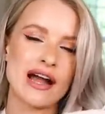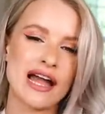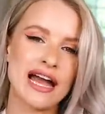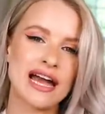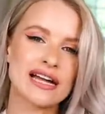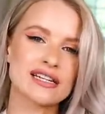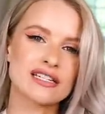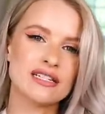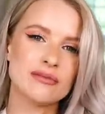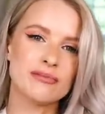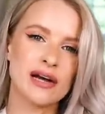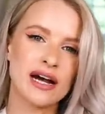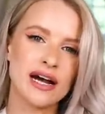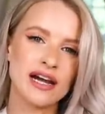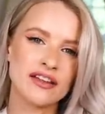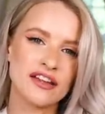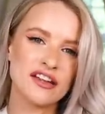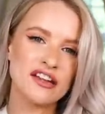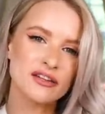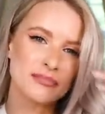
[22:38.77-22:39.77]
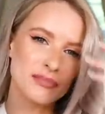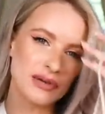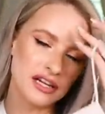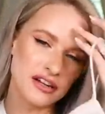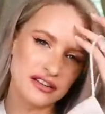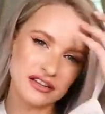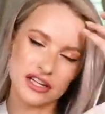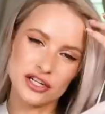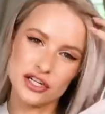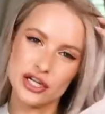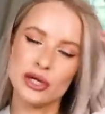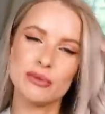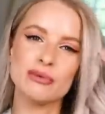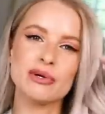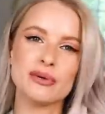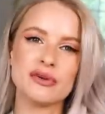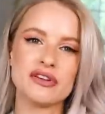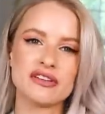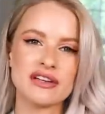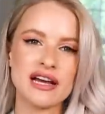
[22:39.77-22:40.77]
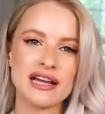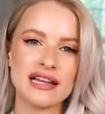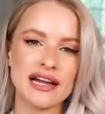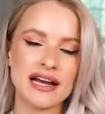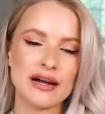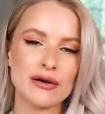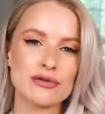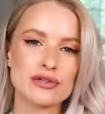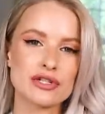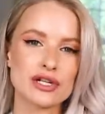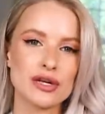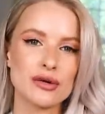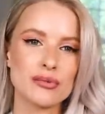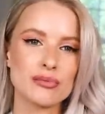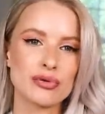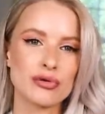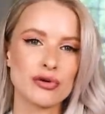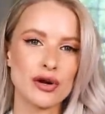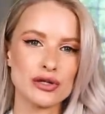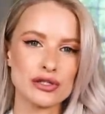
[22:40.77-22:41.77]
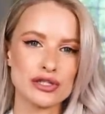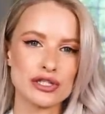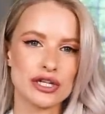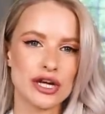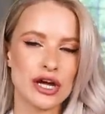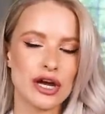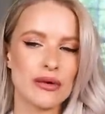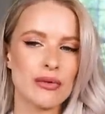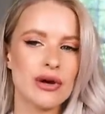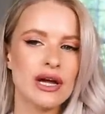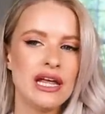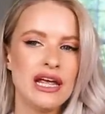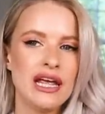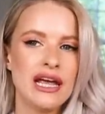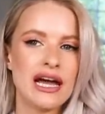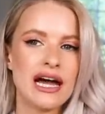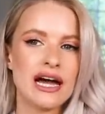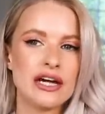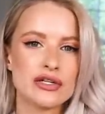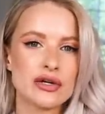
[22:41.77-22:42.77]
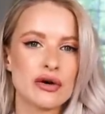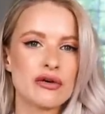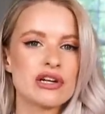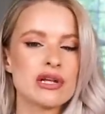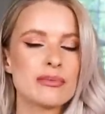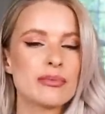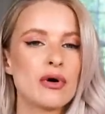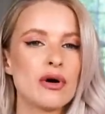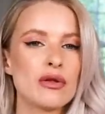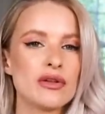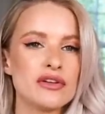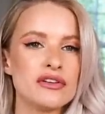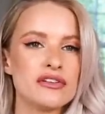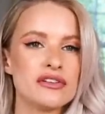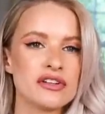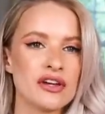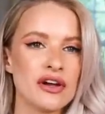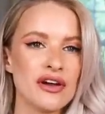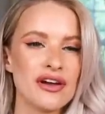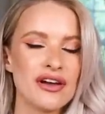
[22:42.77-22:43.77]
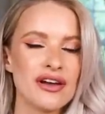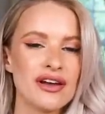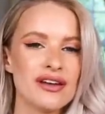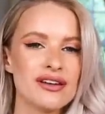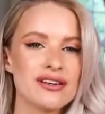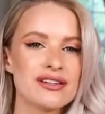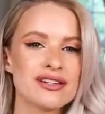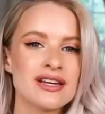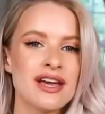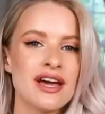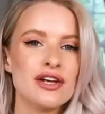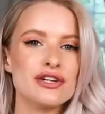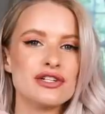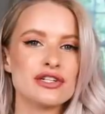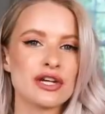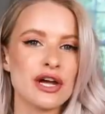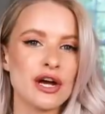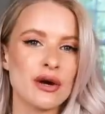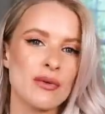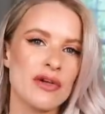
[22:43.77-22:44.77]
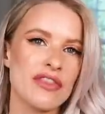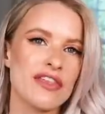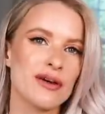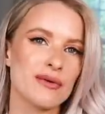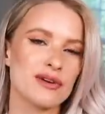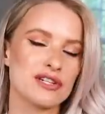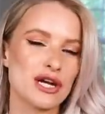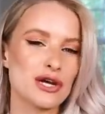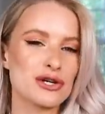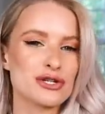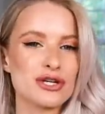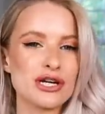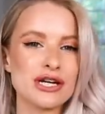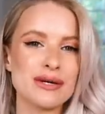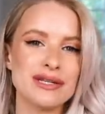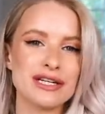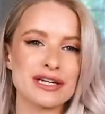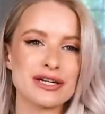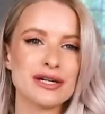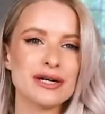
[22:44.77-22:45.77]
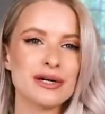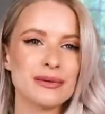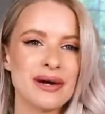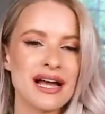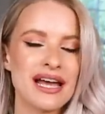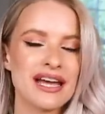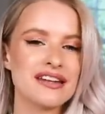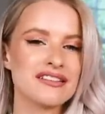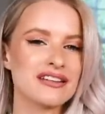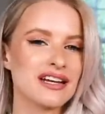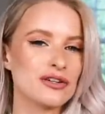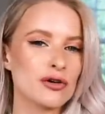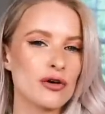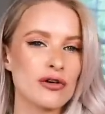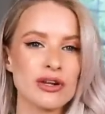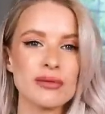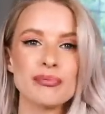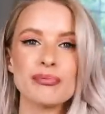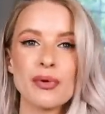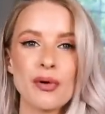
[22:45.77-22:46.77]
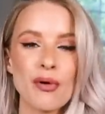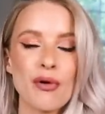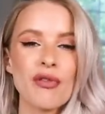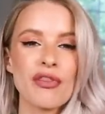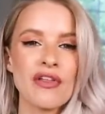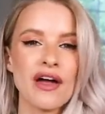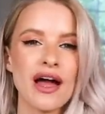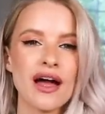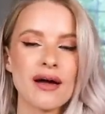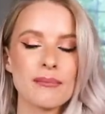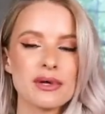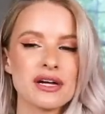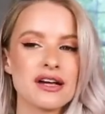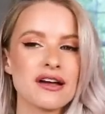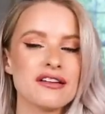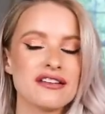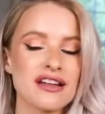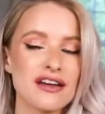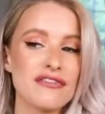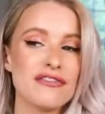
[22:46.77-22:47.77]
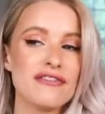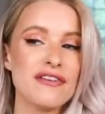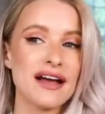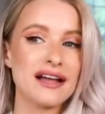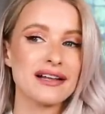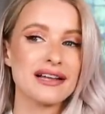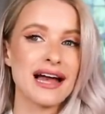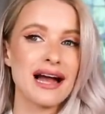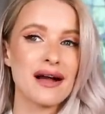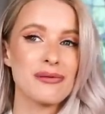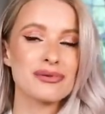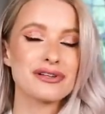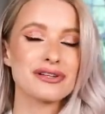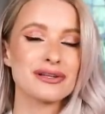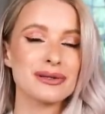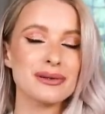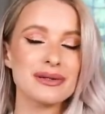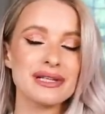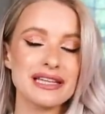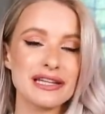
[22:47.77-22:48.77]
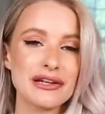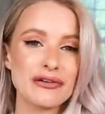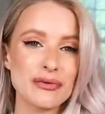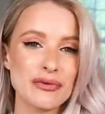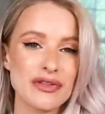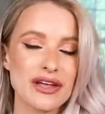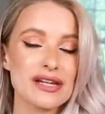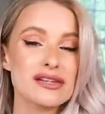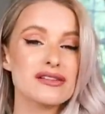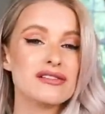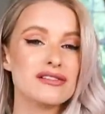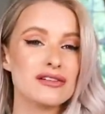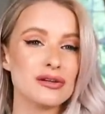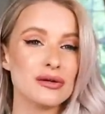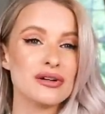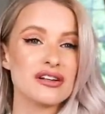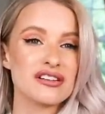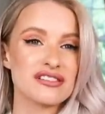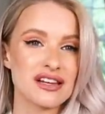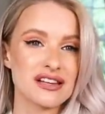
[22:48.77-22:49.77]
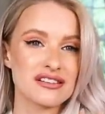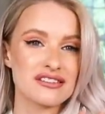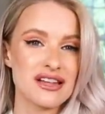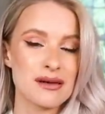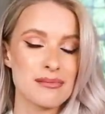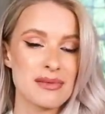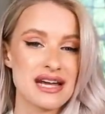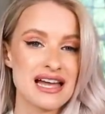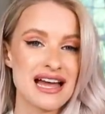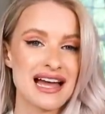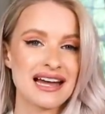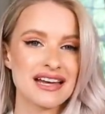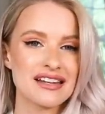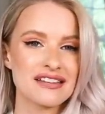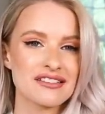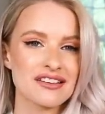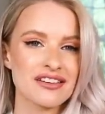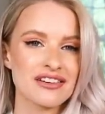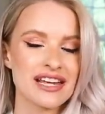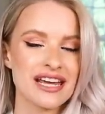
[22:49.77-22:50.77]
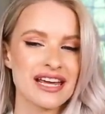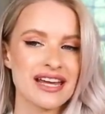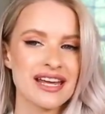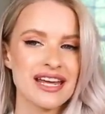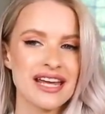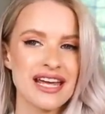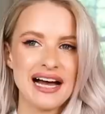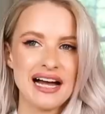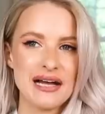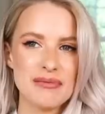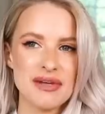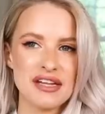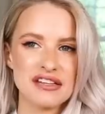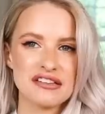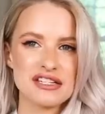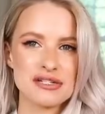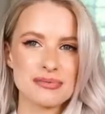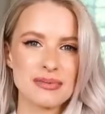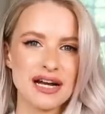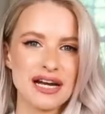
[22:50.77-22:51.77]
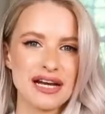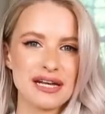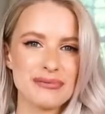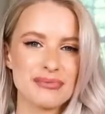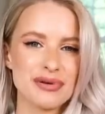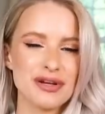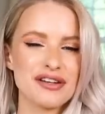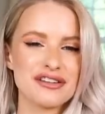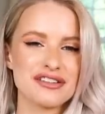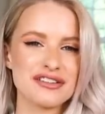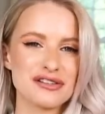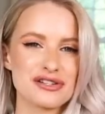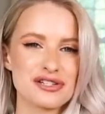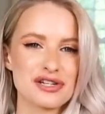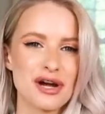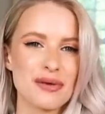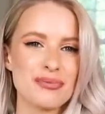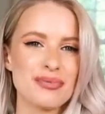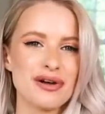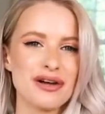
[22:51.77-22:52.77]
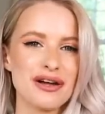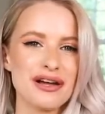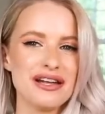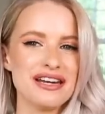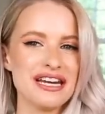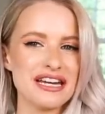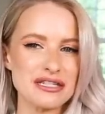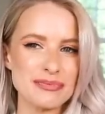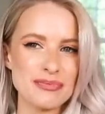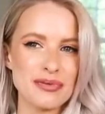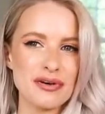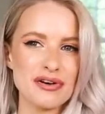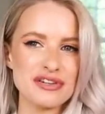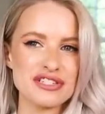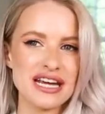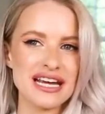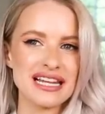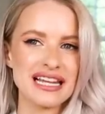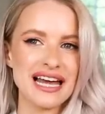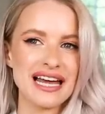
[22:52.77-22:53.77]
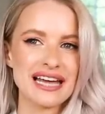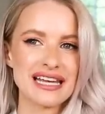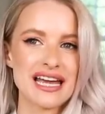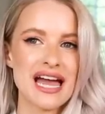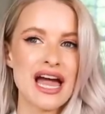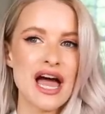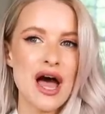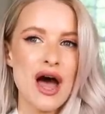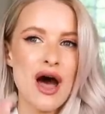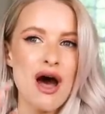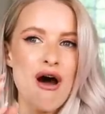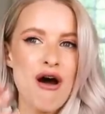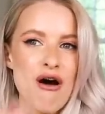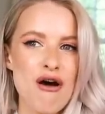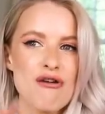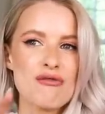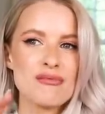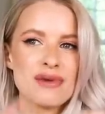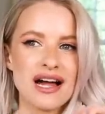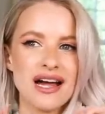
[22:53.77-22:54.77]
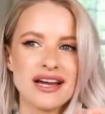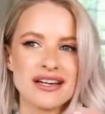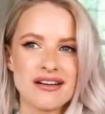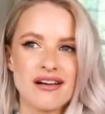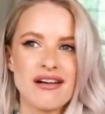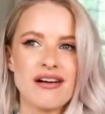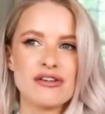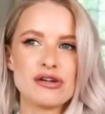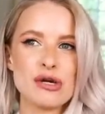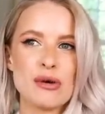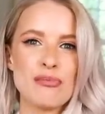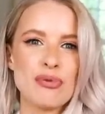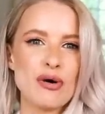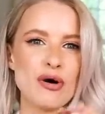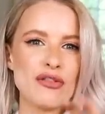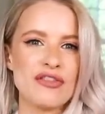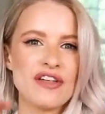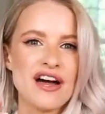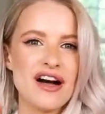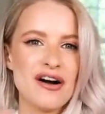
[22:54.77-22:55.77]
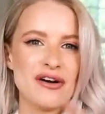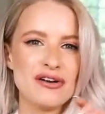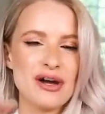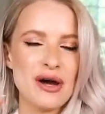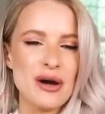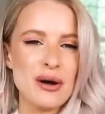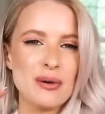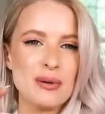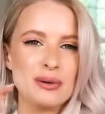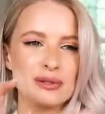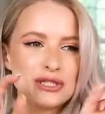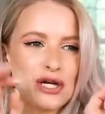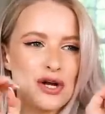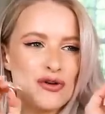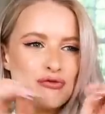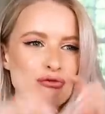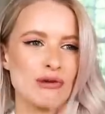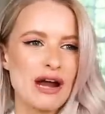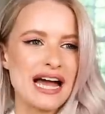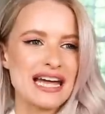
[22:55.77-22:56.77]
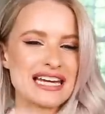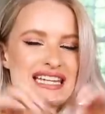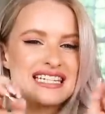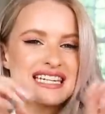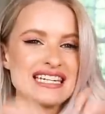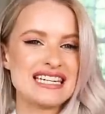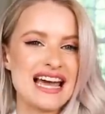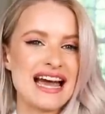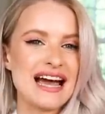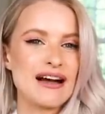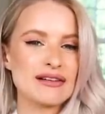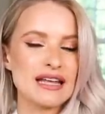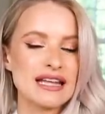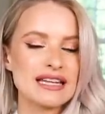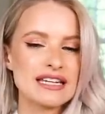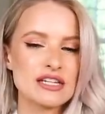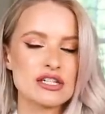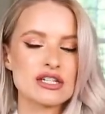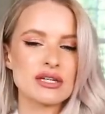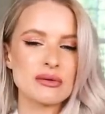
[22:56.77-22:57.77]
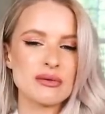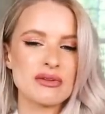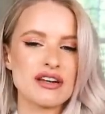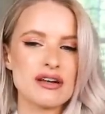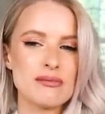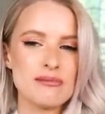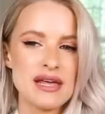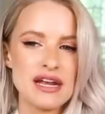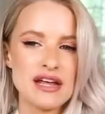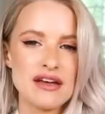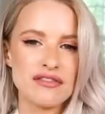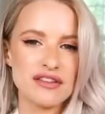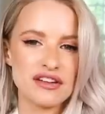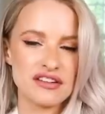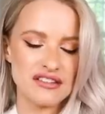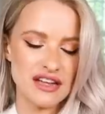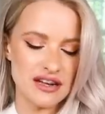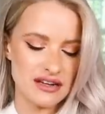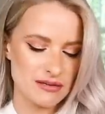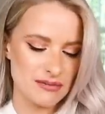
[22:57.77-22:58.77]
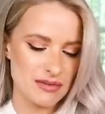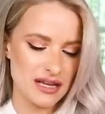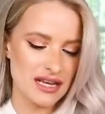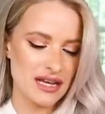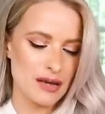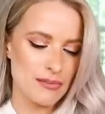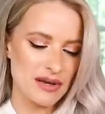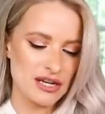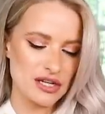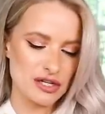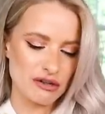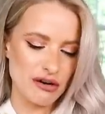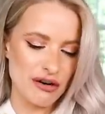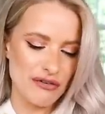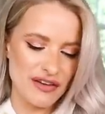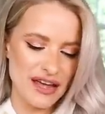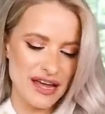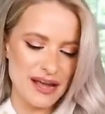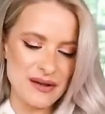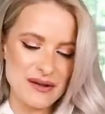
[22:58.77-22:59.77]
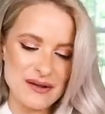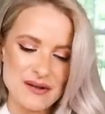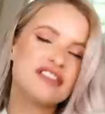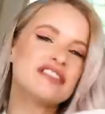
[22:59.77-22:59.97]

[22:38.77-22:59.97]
I had to buy this because I knew it would sell out pronto. I'd already bought the skirt to go with it, which I'll show you in the cutaways. I'd already bought that because I fell absolutely in love with it as soon as I set my eyes on it. I messaged my personal shopper at Net-A-Porter like, oh my god, put that on hold right now, like literally within a minute of her sending me a picture of it.